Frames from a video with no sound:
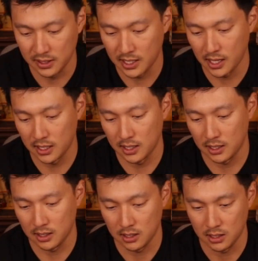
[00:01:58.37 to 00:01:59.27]

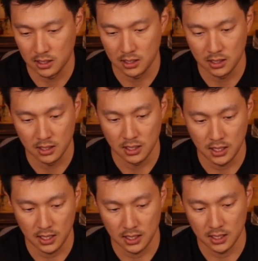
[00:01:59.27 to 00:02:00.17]
again,
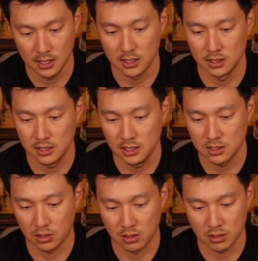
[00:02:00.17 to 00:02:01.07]
and
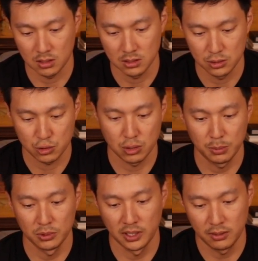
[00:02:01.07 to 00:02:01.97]
these are
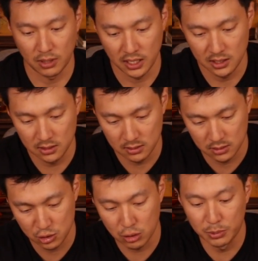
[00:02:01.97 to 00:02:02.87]
AAA rated,
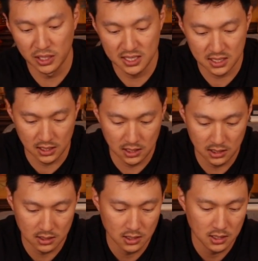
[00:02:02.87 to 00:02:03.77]
AAA CE